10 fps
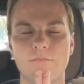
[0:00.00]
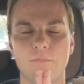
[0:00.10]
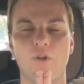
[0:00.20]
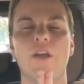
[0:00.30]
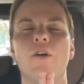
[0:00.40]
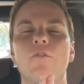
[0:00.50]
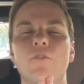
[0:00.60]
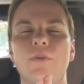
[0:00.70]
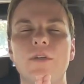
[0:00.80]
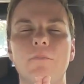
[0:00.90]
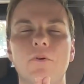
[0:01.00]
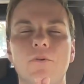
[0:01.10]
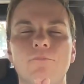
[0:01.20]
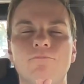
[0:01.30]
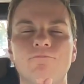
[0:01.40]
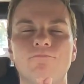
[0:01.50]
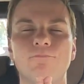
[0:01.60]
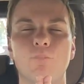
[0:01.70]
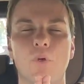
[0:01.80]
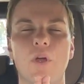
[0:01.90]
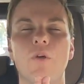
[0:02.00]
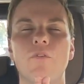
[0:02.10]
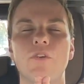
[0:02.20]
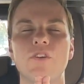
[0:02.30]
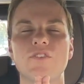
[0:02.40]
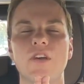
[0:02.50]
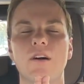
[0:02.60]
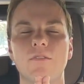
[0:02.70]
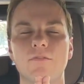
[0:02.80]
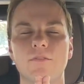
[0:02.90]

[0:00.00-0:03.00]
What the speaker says: pray over people, pray over yourself,